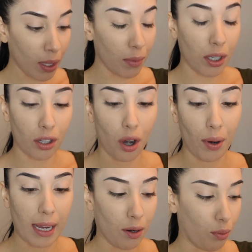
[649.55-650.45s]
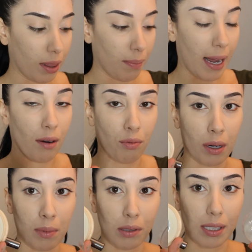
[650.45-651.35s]
I'm going to go in with my
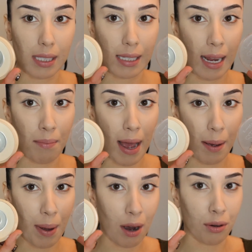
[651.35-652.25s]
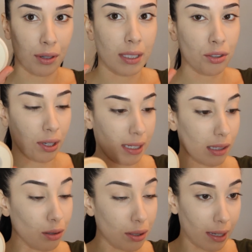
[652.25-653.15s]
Rimmel Stay Matte Powder in
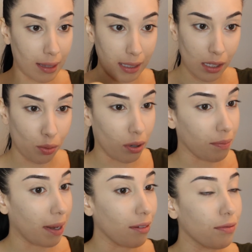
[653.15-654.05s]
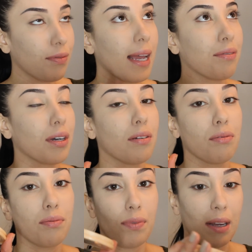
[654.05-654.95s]
Translucent. This is one of my favorite
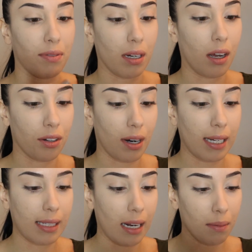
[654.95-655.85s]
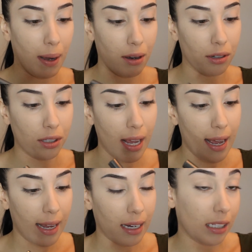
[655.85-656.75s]
under eye setting powders
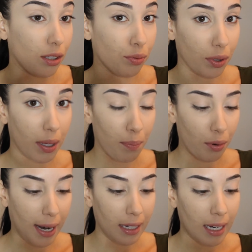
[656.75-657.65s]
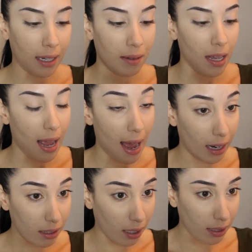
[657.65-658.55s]
because it's really brightening
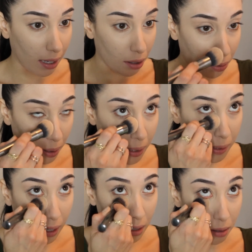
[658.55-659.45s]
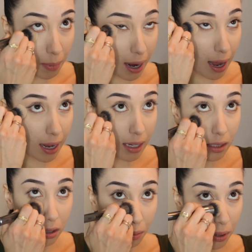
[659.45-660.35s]
and it does not crease under my
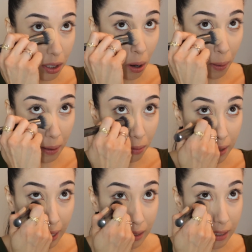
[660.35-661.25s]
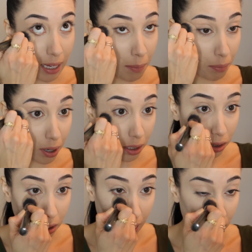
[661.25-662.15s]
eyes. So I'm going to go in with that same
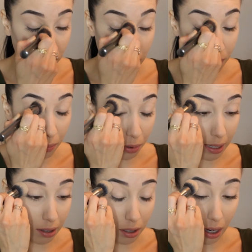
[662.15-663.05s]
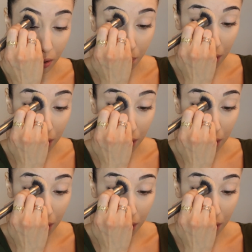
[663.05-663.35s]
brush. I don't even bring out another